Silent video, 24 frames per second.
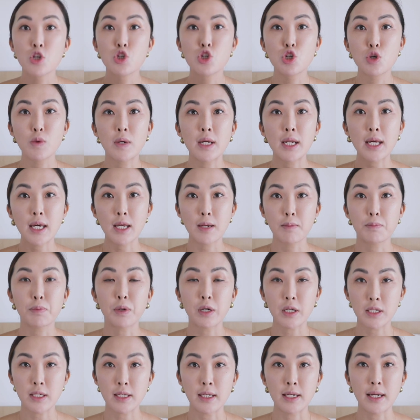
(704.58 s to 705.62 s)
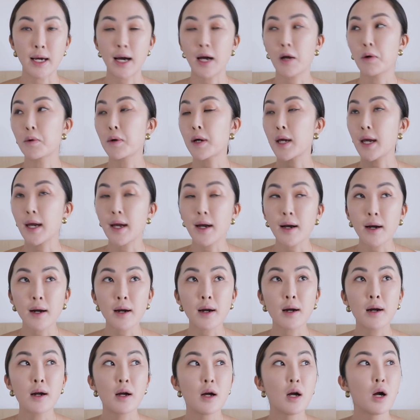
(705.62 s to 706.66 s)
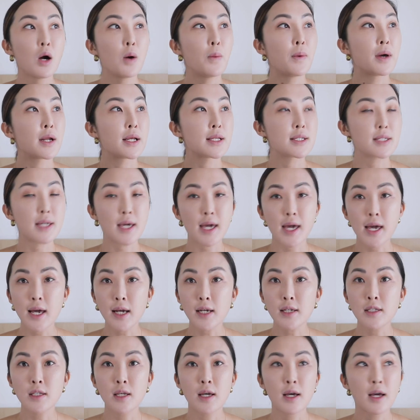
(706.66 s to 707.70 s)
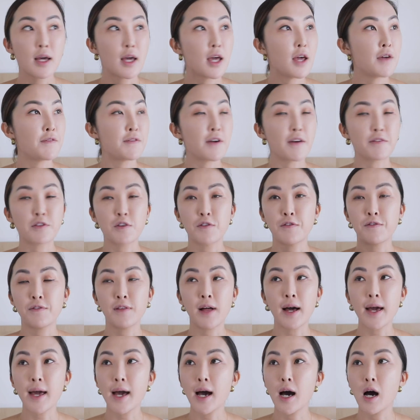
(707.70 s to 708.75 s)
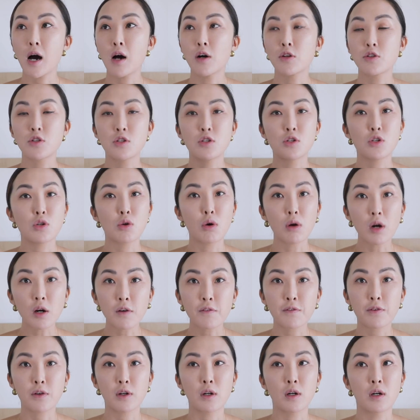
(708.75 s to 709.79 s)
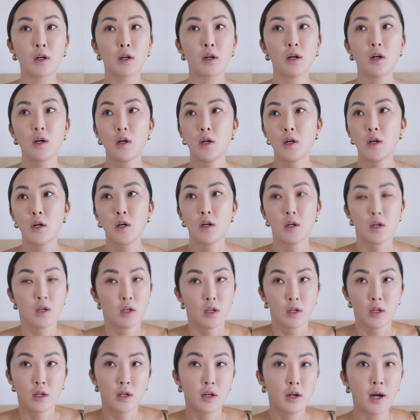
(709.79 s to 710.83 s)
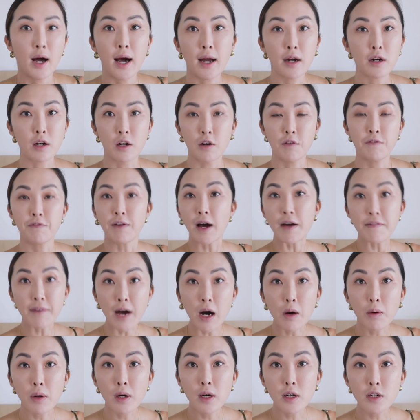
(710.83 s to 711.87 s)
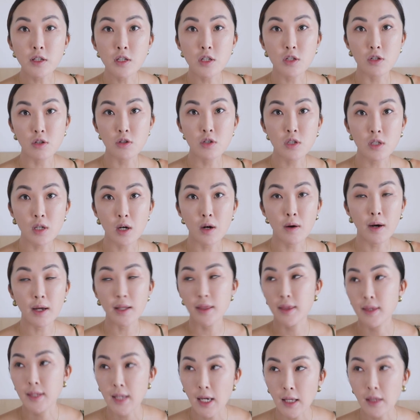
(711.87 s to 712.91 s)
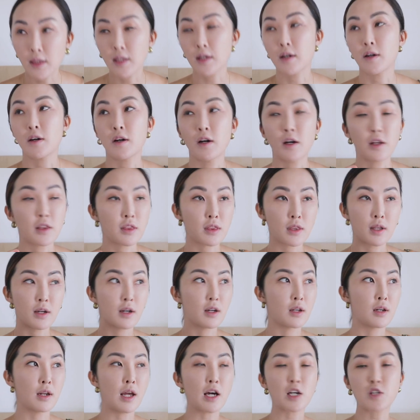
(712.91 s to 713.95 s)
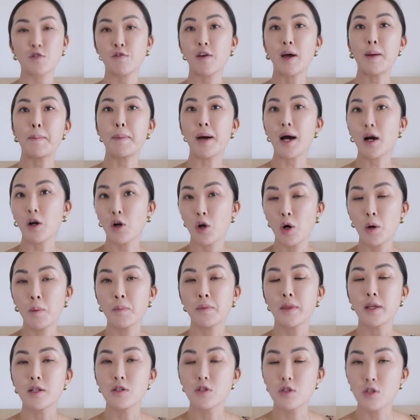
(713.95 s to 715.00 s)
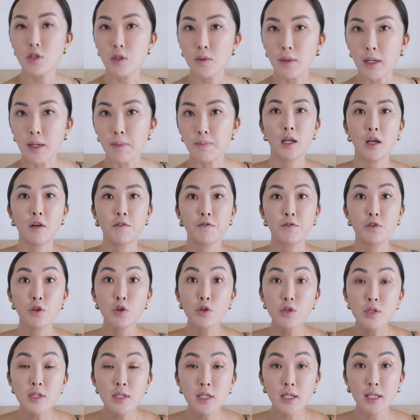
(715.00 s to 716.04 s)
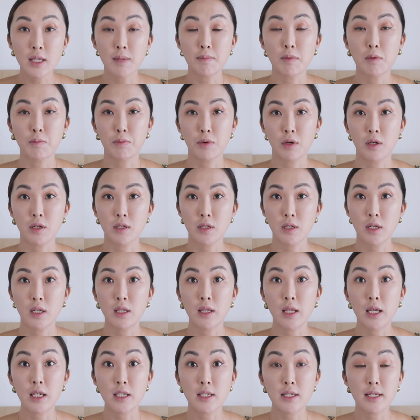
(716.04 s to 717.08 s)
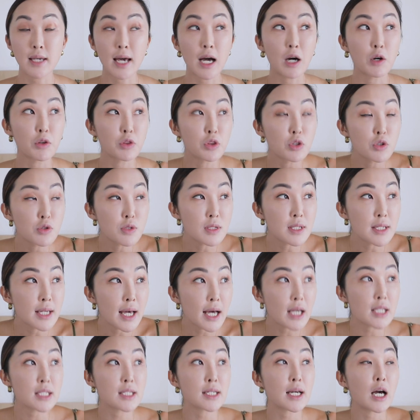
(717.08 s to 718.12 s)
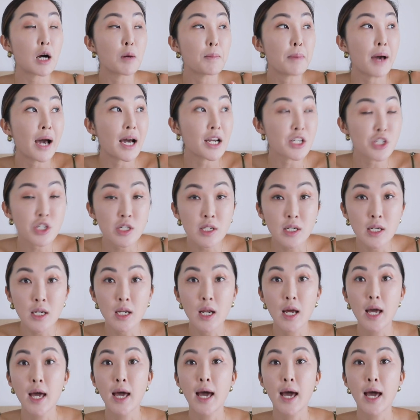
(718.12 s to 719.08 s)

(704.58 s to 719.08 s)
do it in person. I don't care what it takes. If you have to fly out to New York for, I don't know, 5 hours to do so and take the next flight back home, then do it. If you see them in person and they see how enthusiastic, how passionate,